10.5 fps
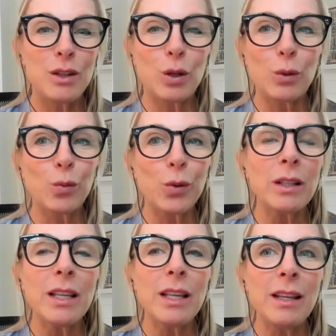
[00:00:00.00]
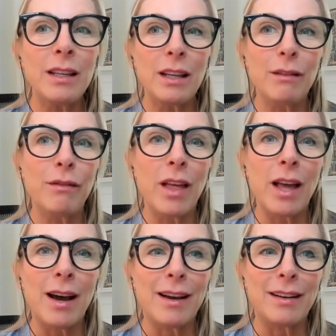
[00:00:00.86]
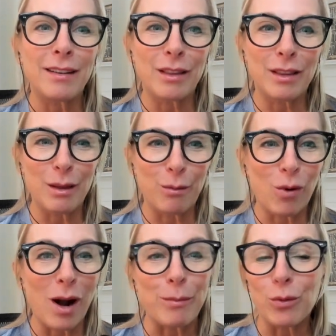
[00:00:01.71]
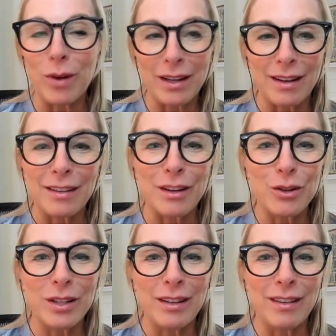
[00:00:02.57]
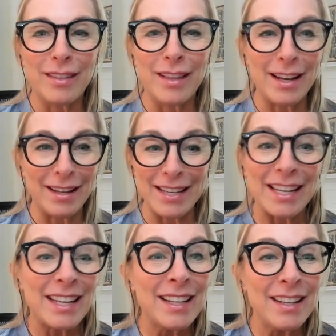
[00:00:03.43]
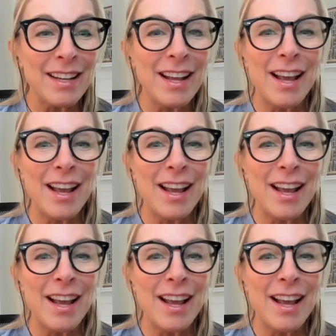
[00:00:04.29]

to really give that the proper recognition that it needed.